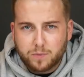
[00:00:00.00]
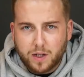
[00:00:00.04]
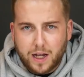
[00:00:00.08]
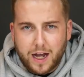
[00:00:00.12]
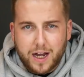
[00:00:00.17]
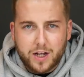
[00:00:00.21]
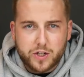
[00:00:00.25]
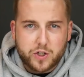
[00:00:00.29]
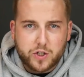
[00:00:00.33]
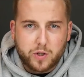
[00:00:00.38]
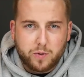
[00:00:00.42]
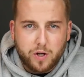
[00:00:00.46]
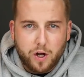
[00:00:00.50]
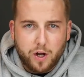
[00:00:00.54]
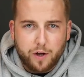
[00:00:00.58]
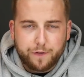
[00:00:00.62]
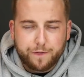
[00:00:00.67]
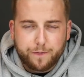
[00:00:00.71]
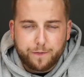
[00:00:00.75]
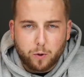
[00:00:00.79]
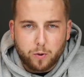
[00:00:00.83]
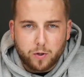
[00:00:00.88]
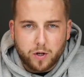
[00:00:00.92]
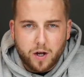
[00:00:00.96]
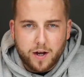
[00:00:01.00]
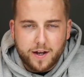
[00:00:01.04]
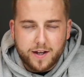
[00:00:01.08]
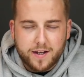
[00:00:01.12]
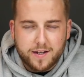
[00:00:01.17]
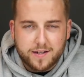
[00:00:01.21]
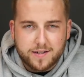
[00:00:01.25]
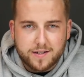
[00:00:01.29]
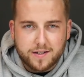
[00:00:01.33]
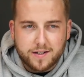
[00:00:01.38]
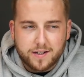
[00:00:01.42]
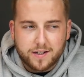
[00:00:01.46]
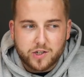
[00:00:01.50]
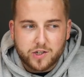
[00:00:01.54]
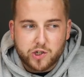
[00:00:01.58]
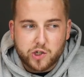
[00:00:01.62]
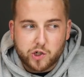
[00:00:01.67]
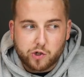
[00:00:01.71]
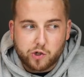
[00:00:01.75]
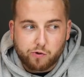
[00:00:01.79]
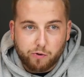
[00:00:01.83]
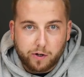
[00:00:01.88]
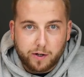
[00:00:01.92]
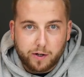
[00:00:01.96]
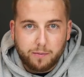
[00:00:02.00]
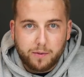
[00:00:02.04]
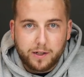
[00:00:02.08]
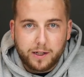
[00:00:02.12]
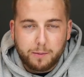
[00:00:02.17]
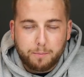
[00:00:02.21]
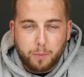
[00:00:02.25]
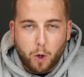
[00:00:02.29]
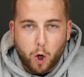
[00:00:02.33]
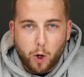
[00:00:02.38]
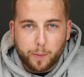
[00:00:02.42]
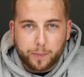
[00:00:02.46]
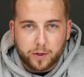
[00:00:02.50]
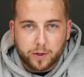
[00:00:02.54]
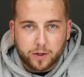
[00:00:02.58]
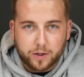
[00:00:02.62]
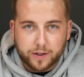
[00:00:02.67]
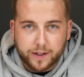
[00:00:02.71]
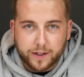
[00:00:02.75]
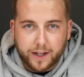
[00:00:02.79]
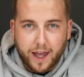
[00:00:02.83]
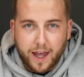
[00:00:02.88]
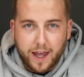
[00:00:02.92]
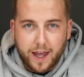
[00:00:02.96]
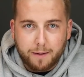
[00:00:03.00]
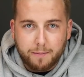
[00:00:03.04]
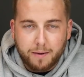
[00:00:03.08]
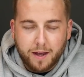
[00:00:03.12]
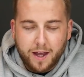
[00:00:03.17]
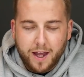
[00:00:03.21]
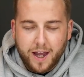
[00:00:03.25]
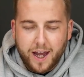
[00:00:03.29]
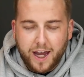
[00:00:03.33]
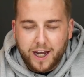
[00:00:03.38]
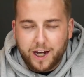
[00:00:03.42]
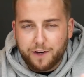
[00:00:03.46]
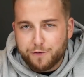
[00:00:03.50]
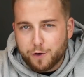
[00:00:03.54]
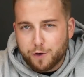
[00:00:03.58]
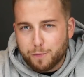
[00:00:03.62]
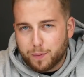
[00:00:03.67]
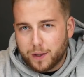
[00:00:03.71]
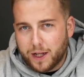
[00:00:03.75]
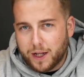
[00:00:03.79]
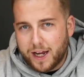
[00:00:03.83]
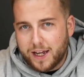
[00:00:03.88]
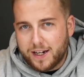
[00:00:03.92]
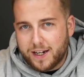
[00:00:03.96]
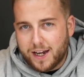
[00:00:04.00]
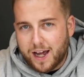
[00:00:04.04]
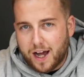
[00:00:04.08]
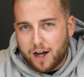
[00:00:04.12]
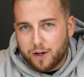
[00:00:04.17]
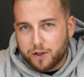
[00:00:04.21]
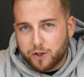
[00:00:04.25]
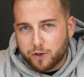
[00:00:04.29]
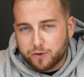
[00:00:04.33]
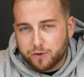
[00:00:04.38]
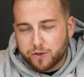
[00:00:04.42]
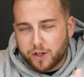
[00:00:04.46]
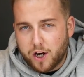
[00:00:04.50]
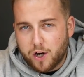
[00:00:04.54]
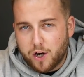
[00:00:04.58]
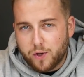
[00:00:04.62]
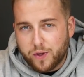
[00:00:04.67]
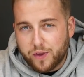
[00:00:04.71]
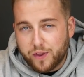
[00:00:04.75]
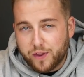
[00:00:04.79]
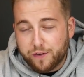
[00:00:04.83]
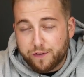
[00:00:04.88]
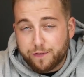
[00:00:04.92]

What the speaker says: As you know, Fortnite is an extremely popular game, and if you're playing now, you'll know that the